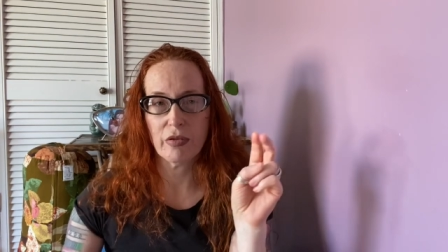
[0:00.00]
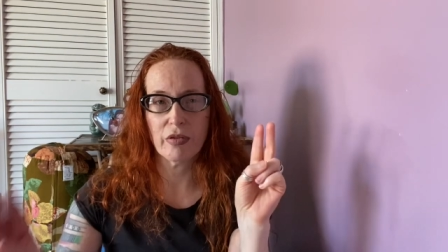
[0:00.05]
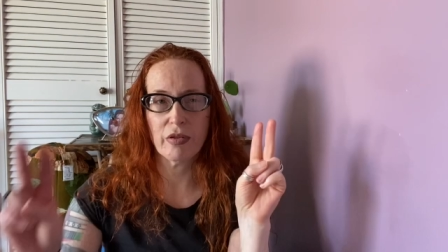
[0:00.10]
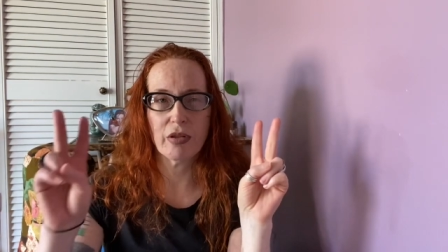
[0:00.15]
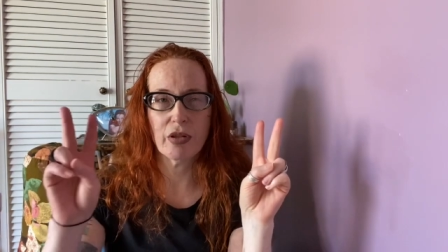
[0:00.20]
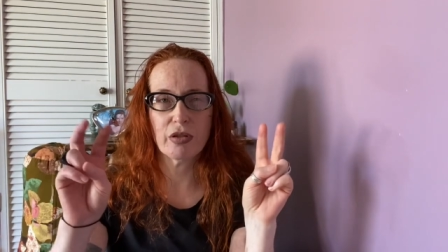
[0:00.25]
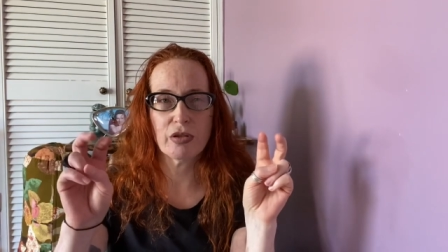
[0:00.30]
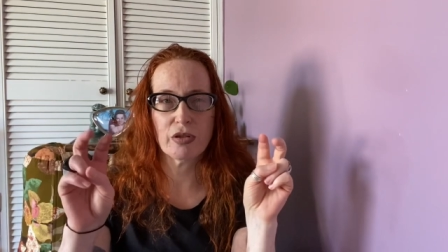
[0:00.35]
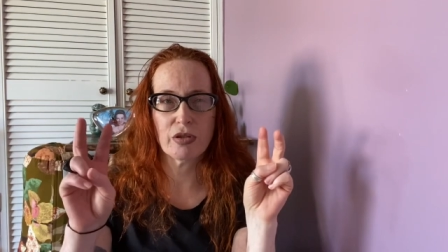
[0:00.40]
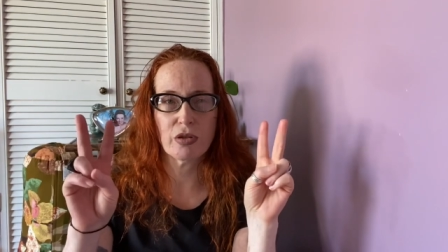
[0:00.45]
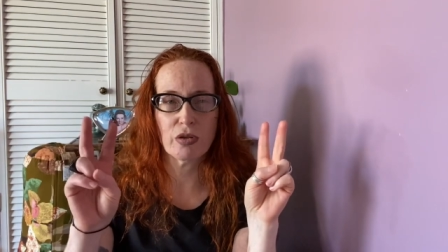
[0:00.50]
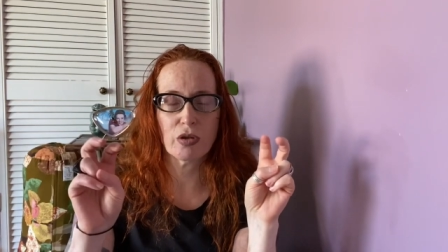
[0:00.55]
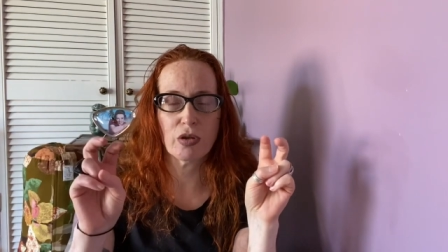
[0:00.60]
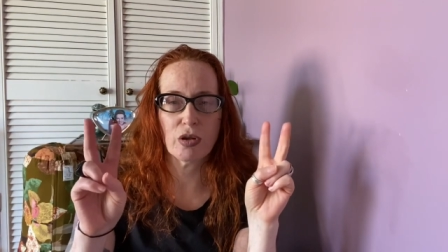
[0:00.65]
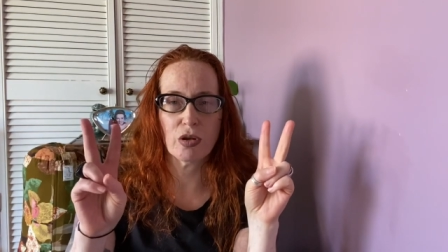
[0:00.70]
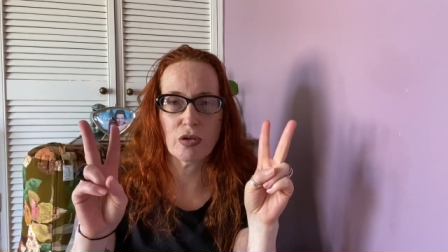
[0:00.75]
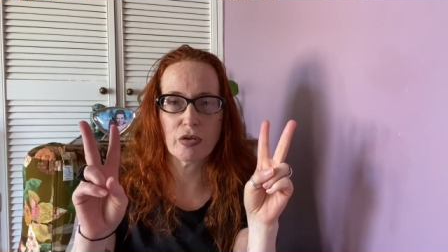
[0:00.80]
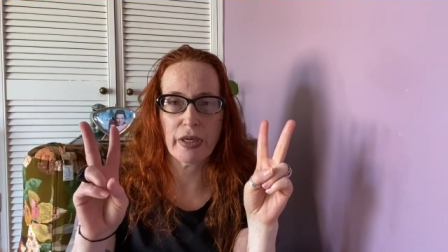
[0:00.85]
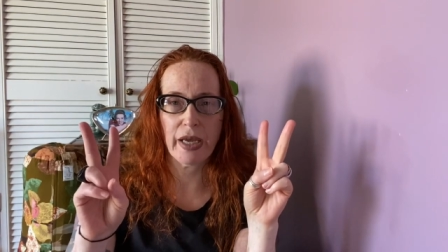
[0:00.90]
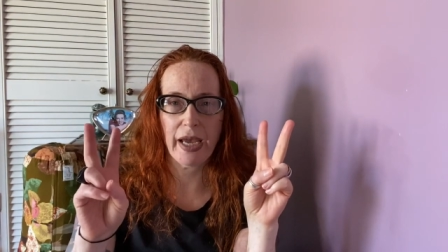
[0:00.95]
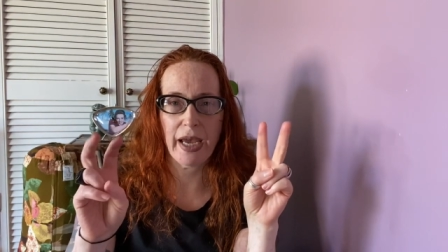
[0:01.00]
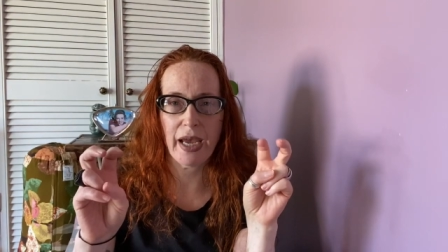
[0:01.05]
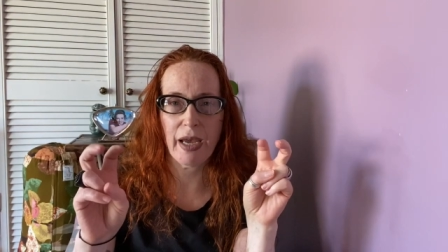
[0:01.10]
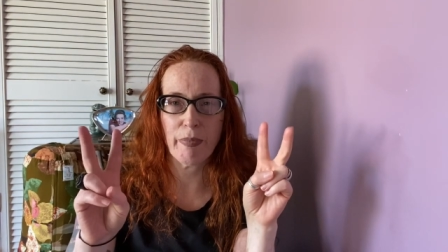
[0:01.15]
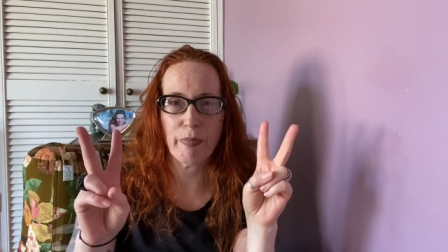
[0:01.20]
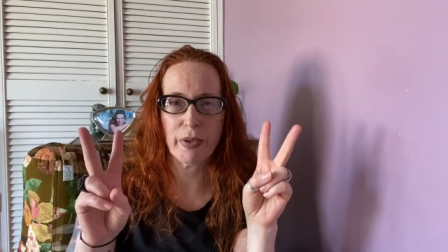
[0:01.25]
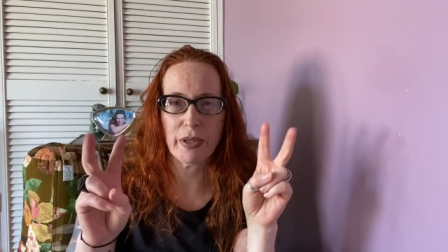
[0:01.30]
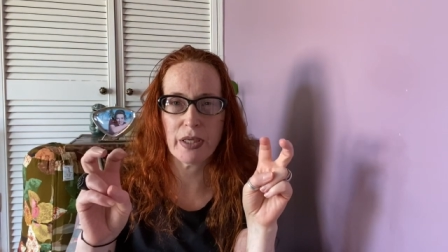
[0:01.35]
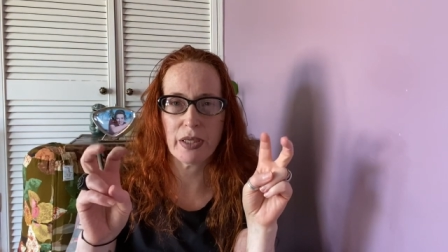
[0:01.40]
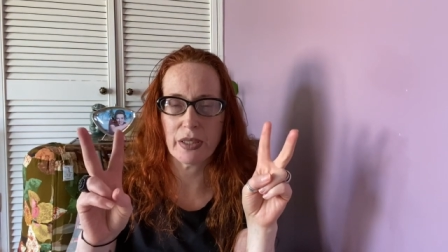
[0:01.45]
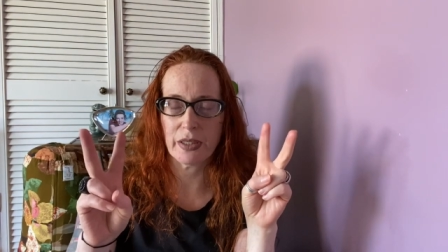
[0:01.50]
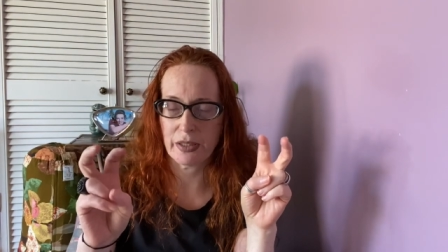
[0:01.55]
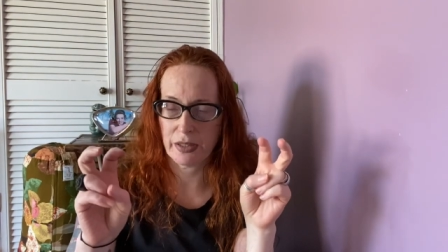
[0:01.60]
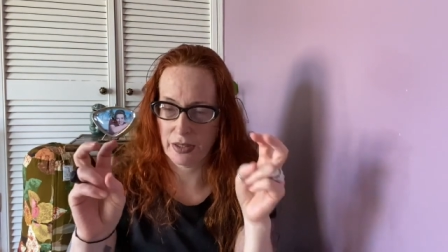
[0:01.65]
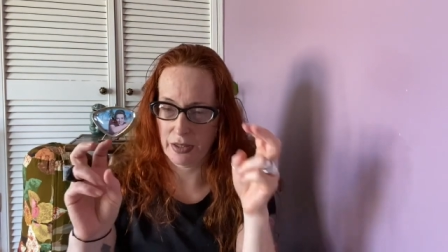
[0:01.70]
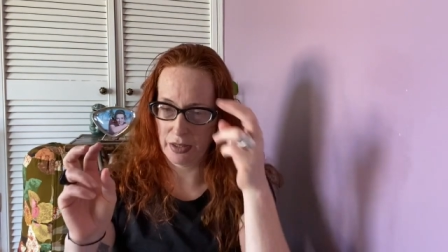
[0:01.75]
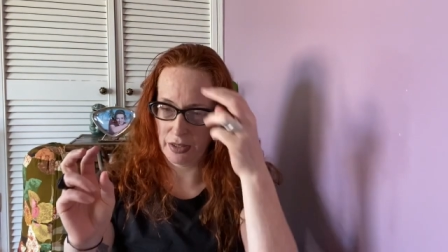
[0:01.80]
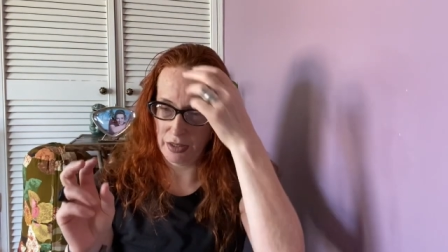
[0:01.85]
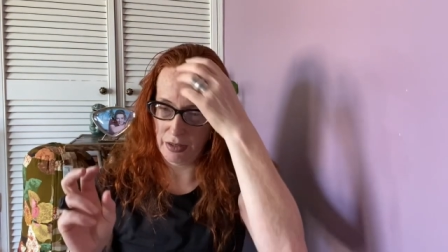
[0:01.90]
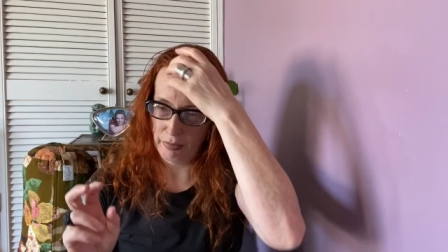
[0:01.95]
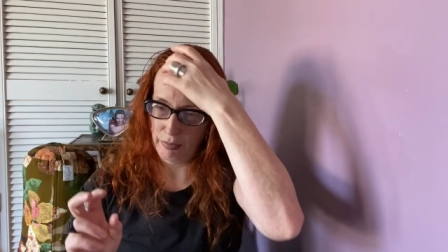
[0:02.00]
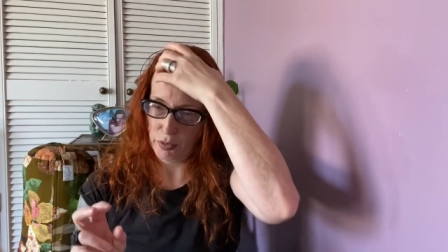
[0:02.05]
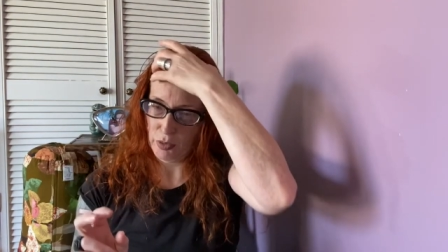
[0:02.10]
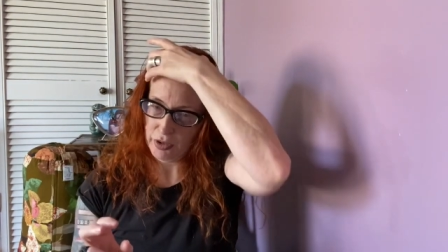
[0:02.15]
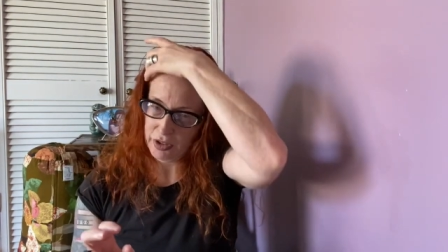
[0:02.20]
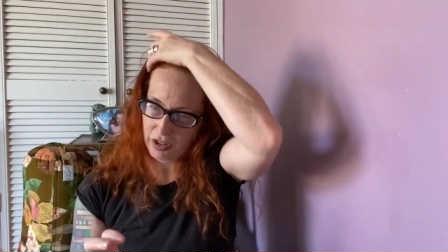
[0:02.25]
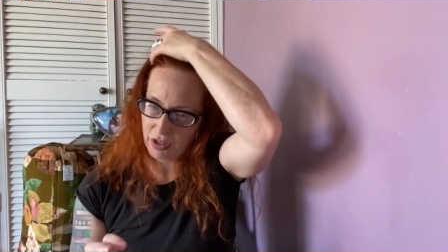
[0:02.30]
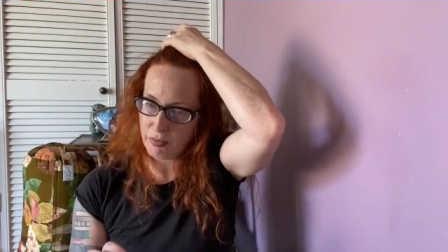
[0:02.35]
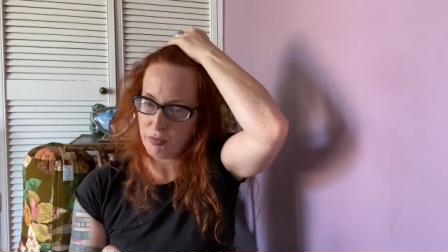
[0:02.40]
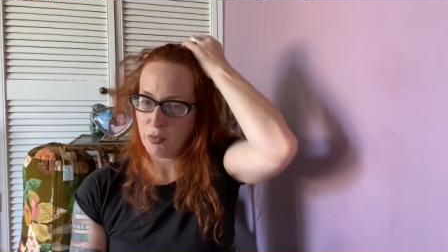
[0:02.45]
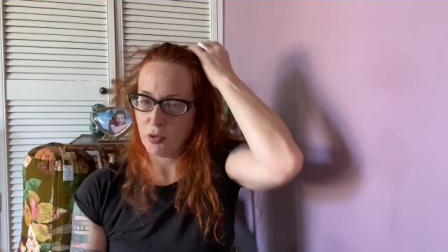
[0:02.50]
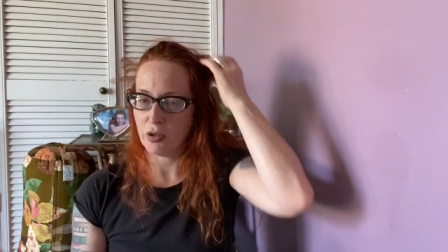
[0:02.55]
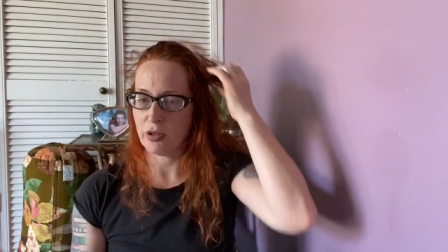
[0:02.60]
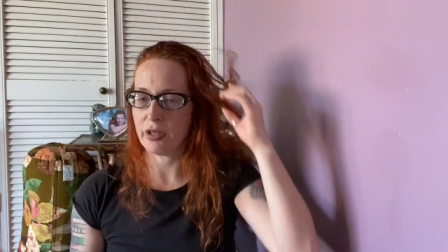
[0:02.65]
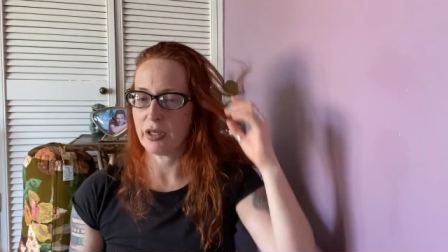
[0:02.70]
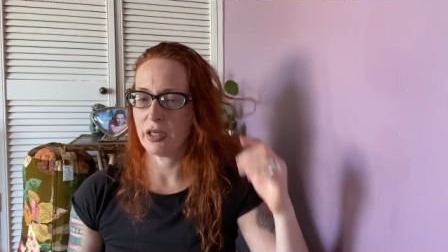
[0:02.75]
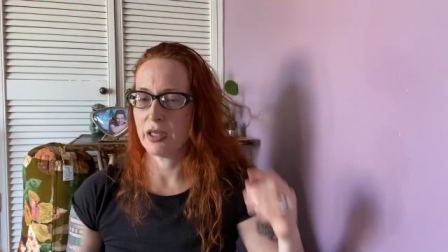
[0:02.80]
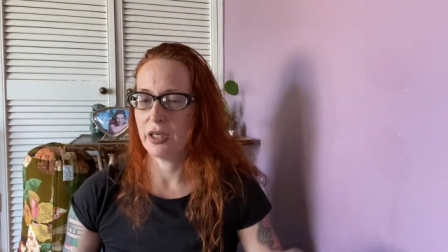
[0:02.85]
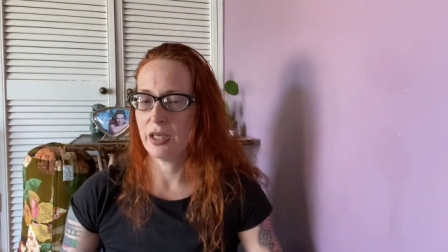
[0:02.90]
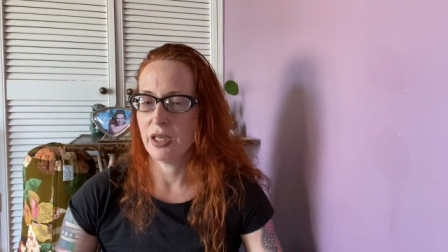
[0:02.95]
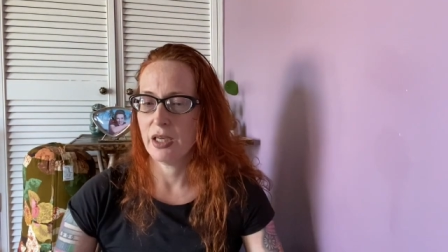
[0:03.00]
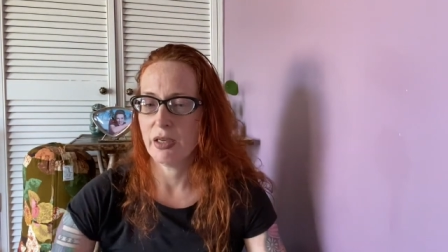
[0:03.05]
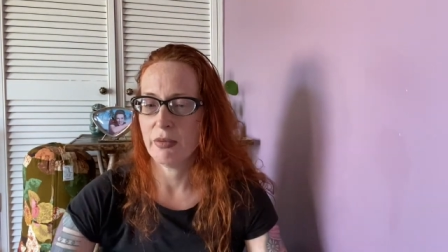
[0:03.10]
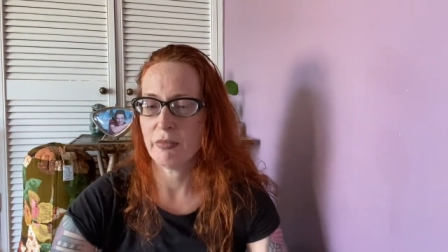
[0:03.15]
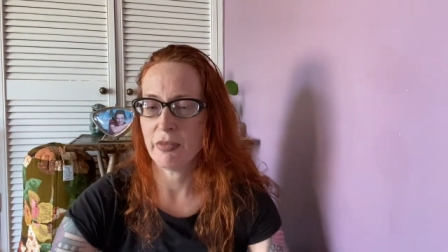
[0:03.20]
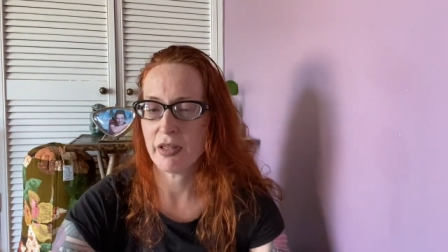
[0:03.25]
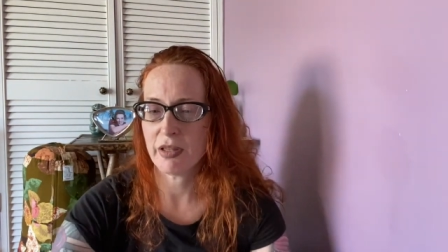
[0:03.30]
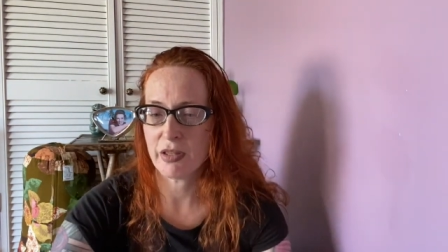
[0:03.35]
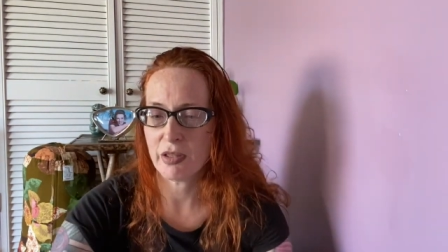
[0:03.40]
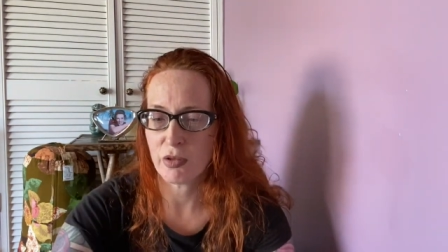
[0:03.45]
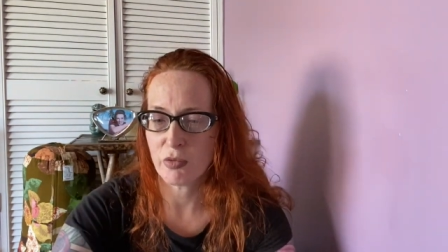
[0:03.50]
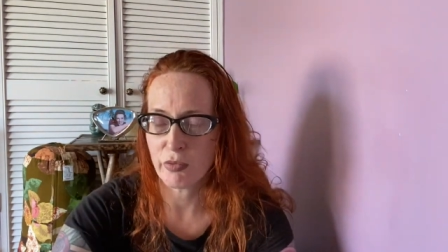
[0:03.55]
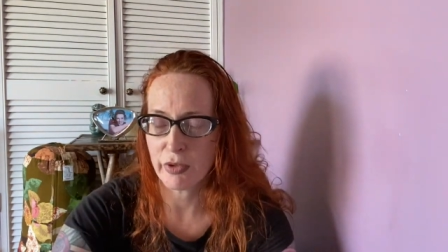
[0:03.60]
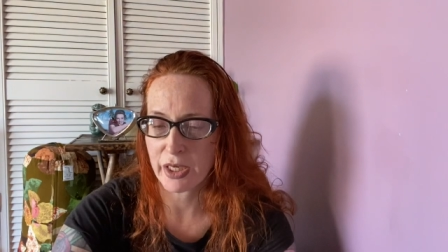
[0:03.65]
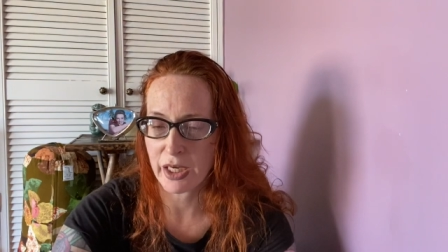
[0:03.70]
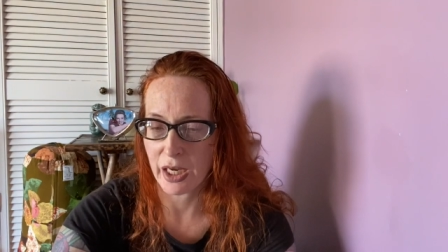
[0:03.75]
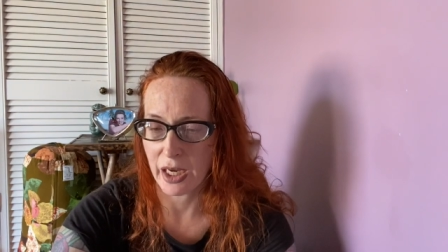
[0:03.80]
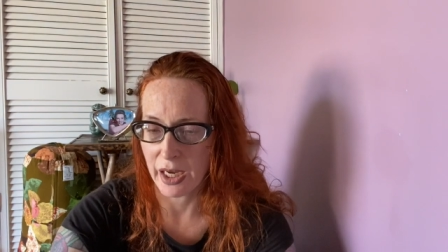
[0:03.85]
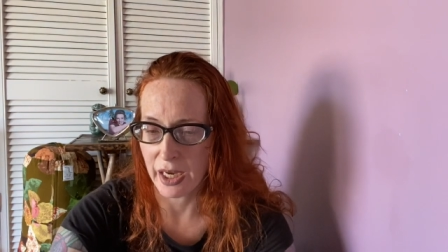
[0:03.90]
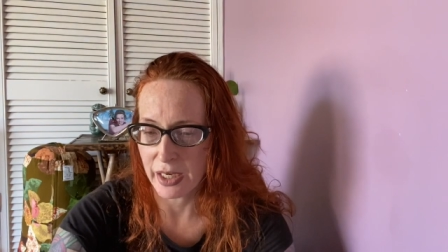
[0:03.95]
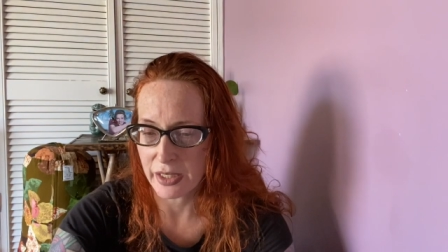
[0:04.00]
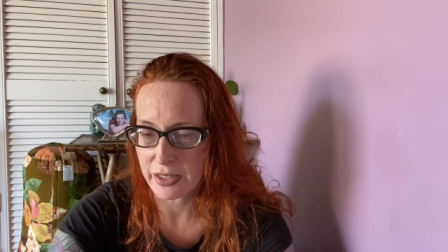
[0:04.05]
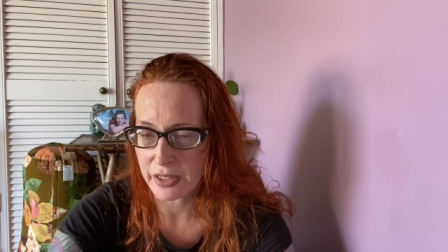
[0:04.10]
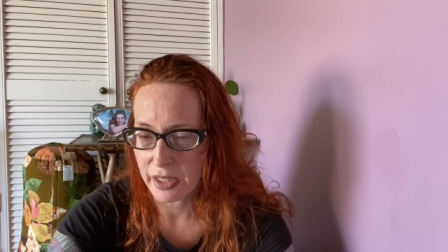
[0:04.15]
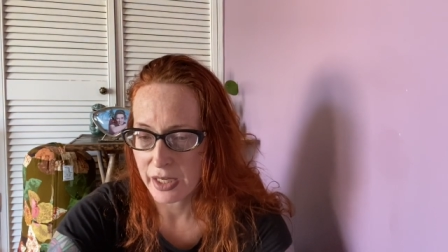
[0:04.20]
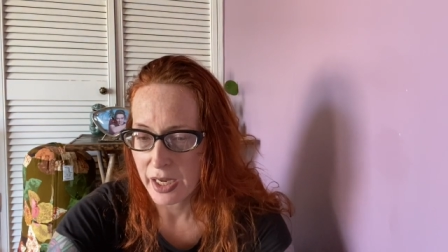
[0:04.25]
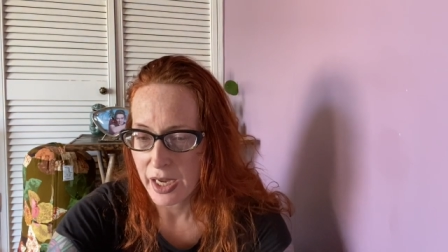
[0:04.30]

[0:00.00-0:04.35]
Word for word: the so-called happiest Buddhist monk, Matthieu Ricard,